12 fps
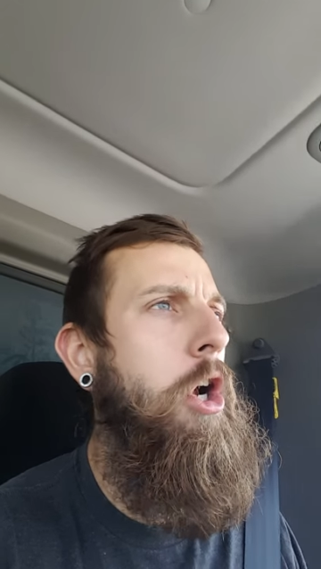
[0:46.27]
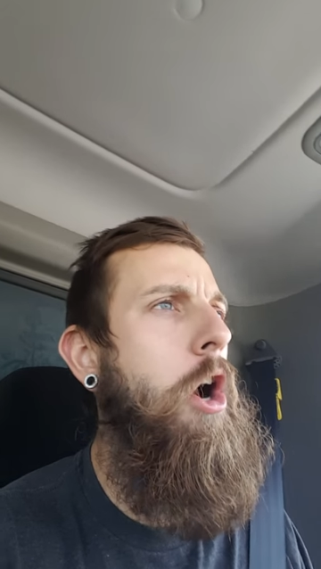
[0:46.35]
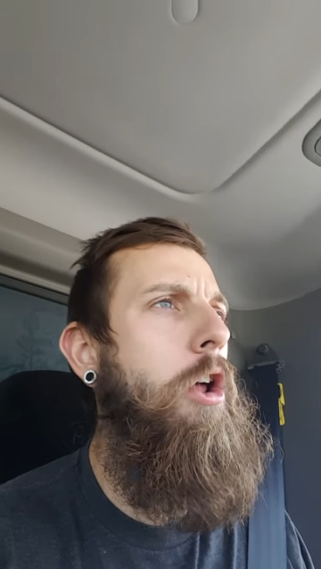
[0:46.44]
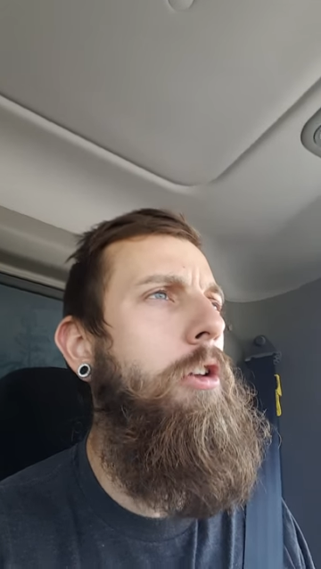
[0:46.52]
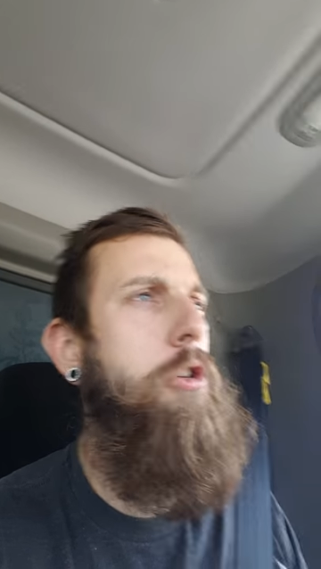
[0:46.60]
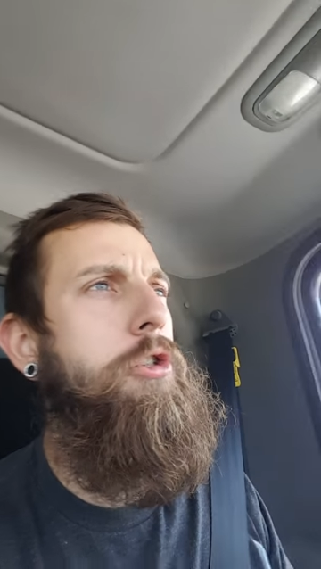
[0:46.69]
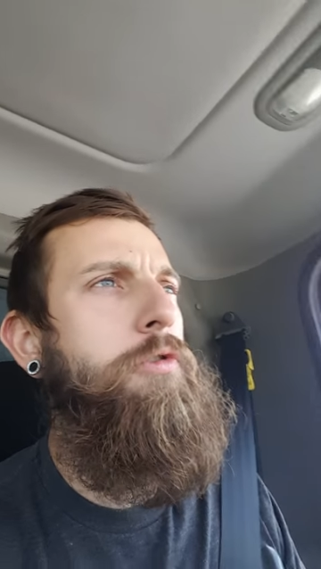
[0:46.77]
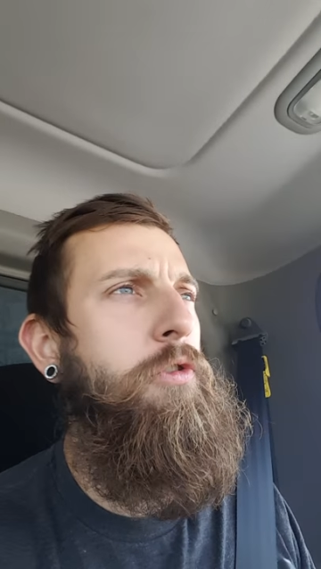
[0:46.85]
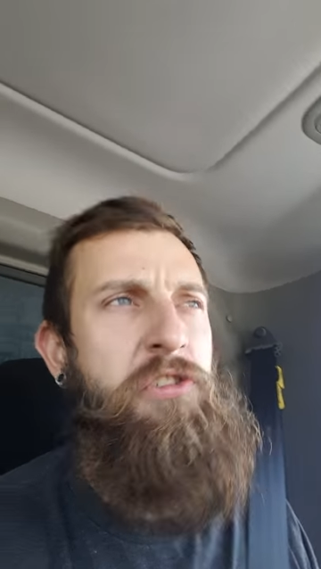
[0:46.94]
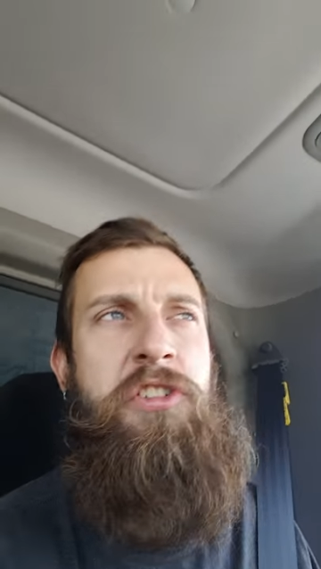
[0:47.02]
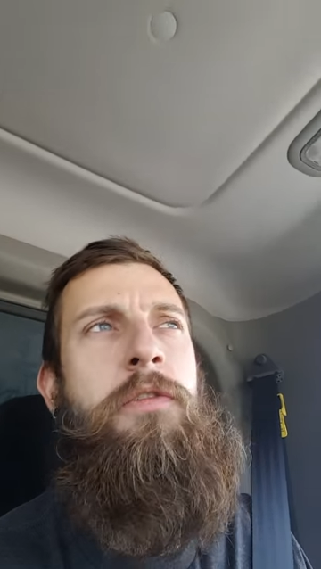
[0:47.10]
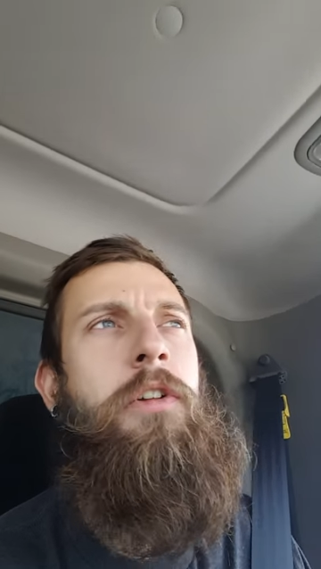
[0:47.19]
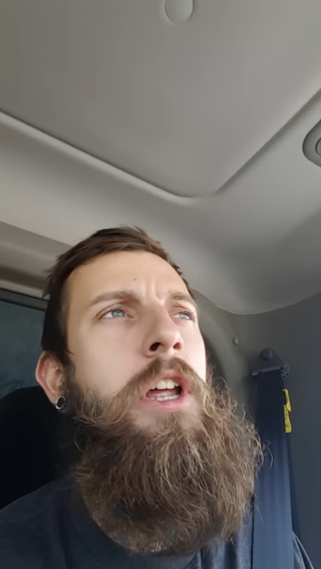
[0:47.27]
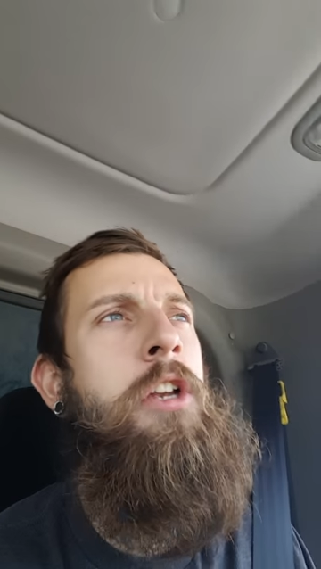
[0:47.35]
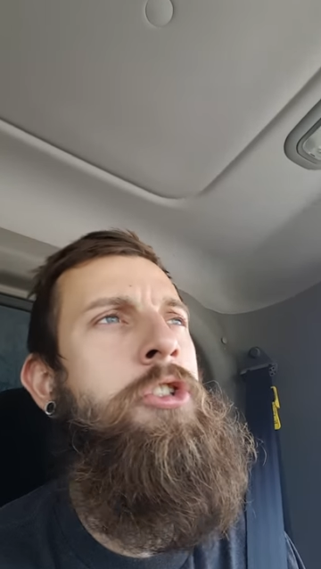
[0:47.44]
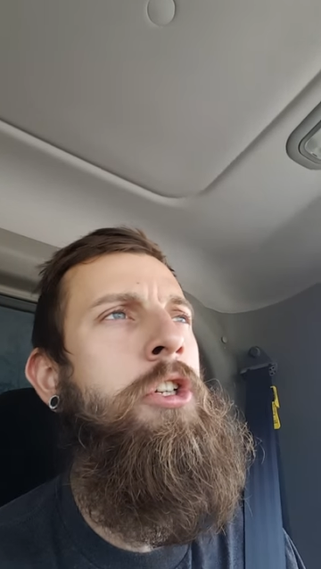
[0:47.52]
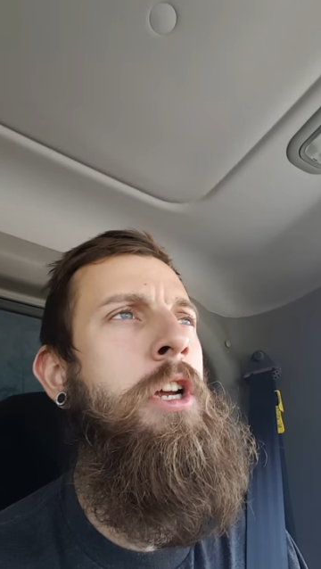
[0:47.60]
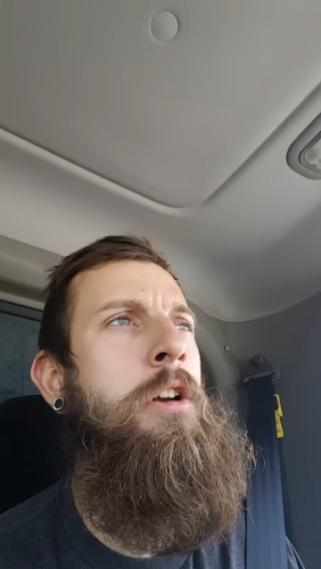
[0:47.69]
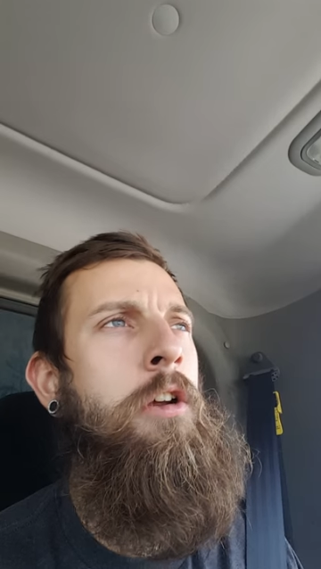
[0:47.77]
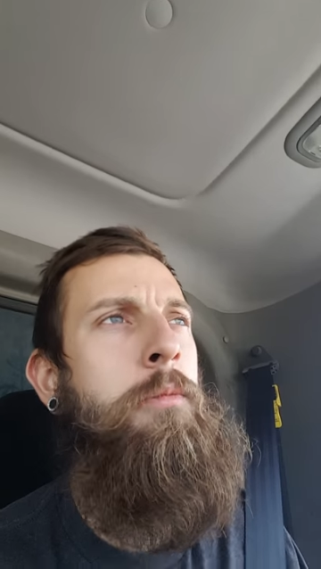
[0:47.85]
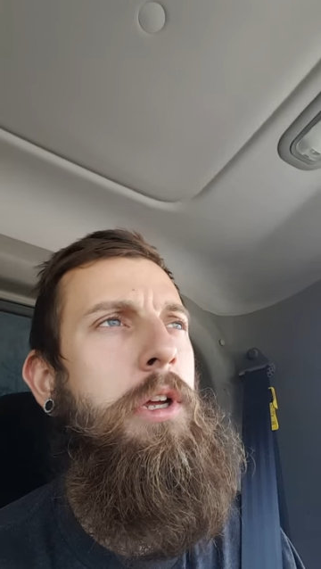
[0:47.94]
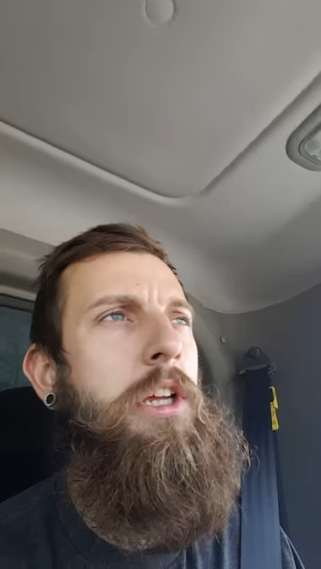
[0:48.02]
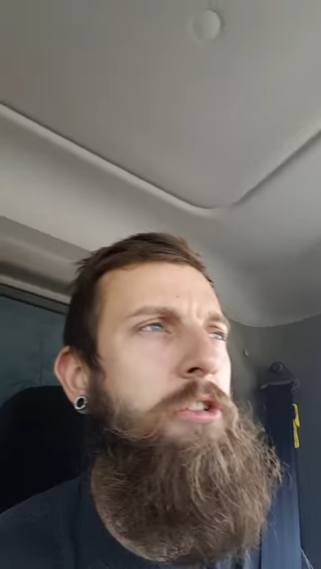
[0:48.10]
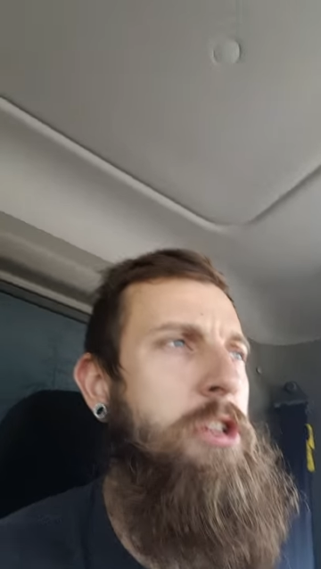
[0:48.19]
college for civil engineering because